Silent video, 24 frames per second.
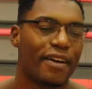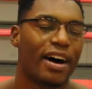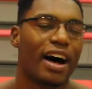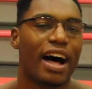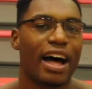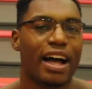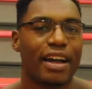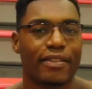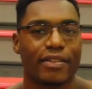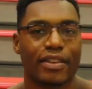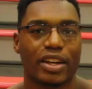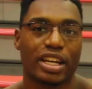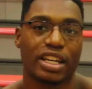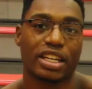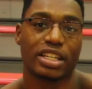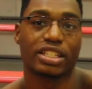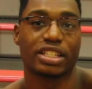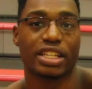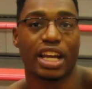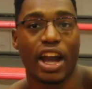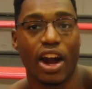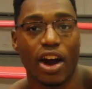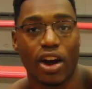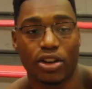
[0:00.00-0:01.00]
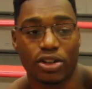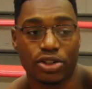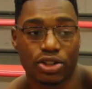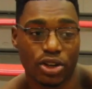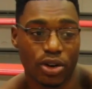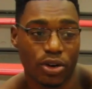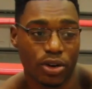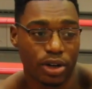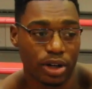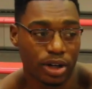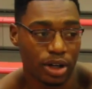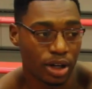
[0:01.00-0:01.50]
5 is
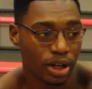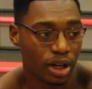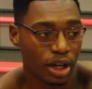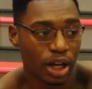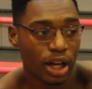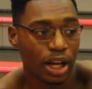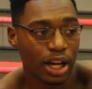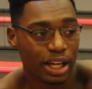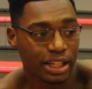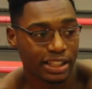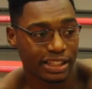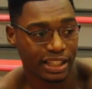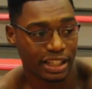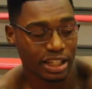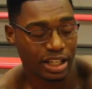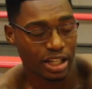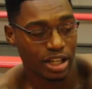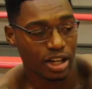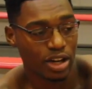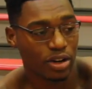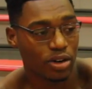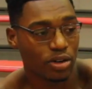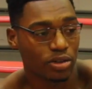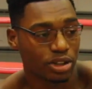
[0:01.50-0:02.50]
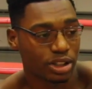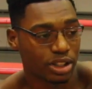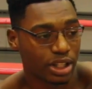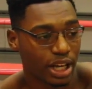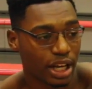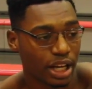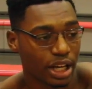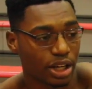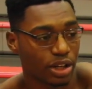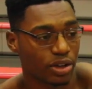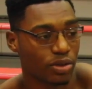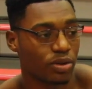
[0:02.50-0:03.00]
Arizona, San Diego
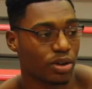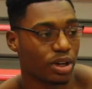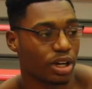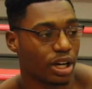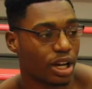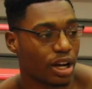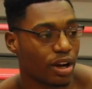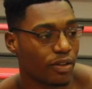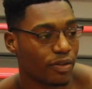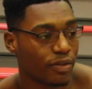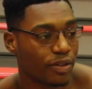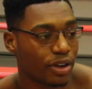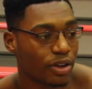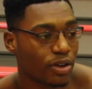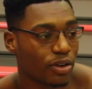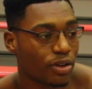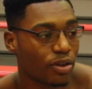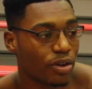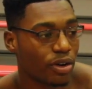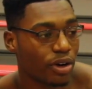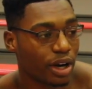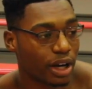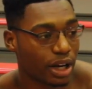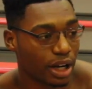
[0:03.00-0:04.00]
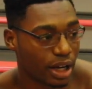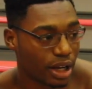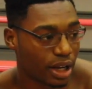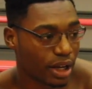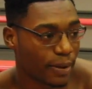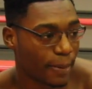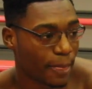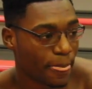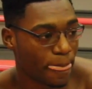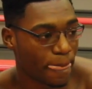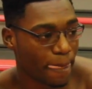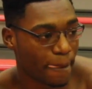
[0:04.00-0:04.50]
State, Philadelphia, Oregon,
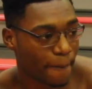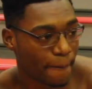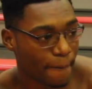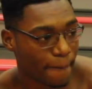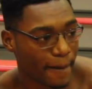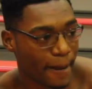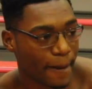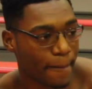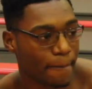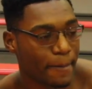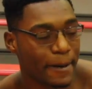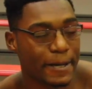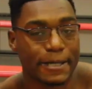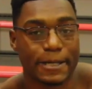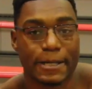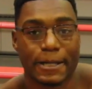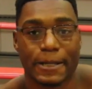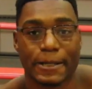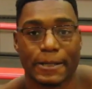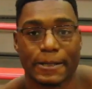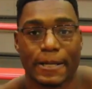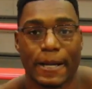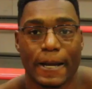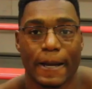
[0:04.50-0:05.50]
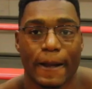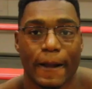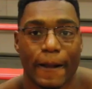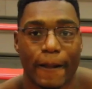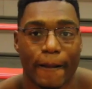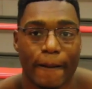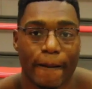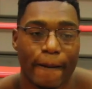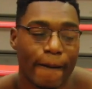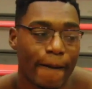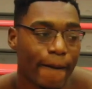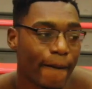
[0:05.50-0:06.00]
Michigan State.
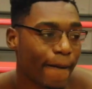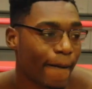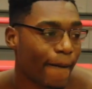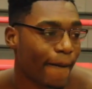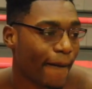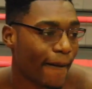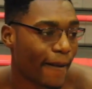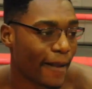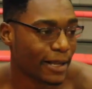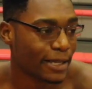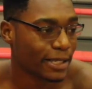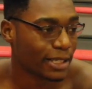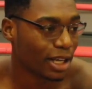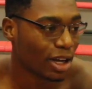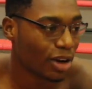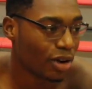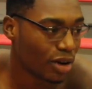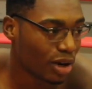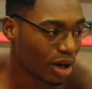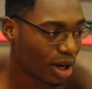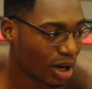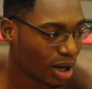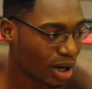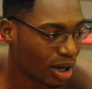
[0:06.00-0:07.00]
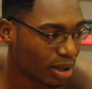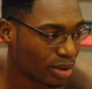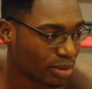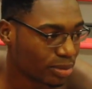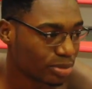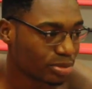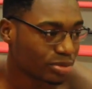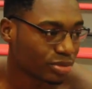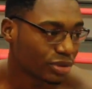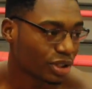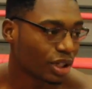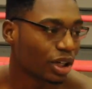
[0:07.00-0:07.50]
And so
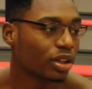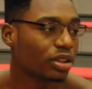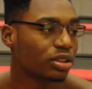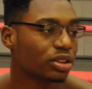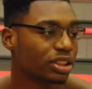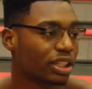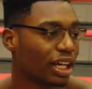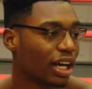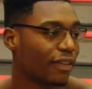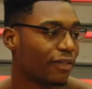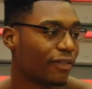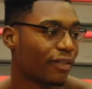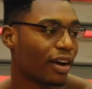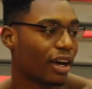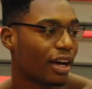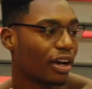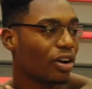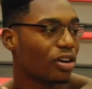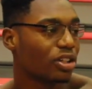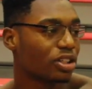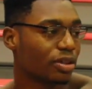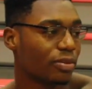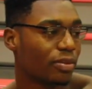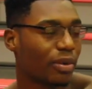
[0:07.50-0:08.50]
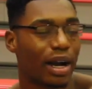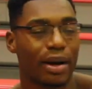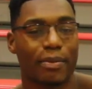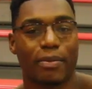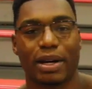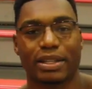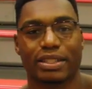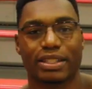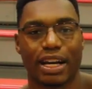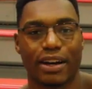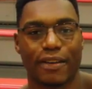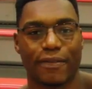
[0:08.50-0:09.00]
those top 5, those are
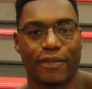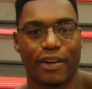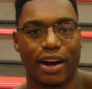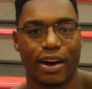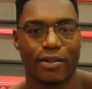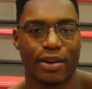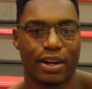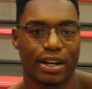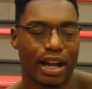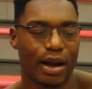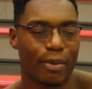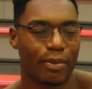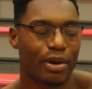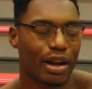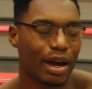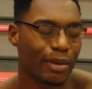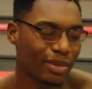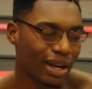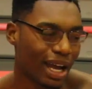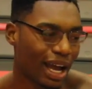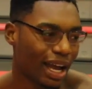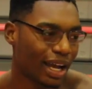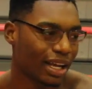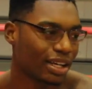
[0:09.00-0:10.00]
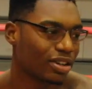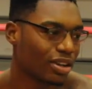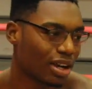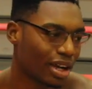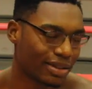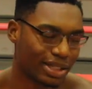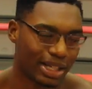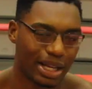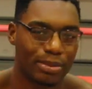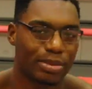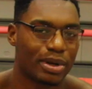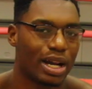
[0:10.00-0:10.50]
my top 5 right now. But I'm not, you know what
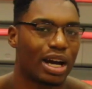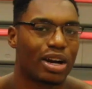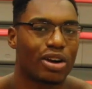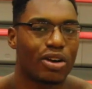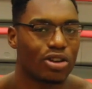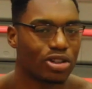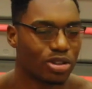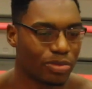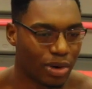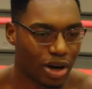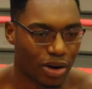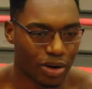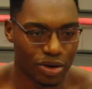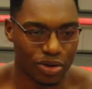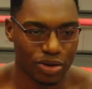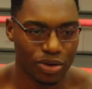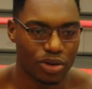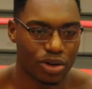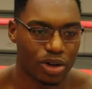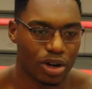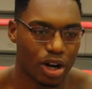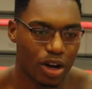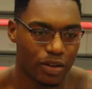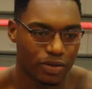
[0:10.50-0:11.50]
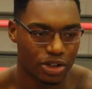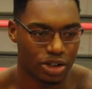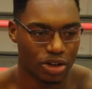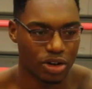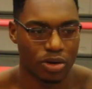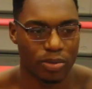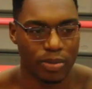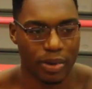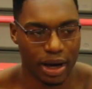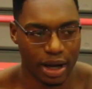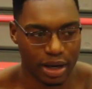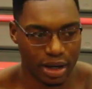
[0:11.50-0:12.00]
I'm saying, I'm not closing my recruiting off to
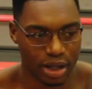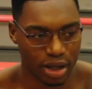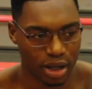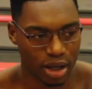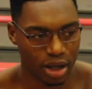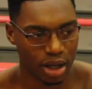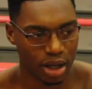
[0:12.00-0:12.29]
nobody.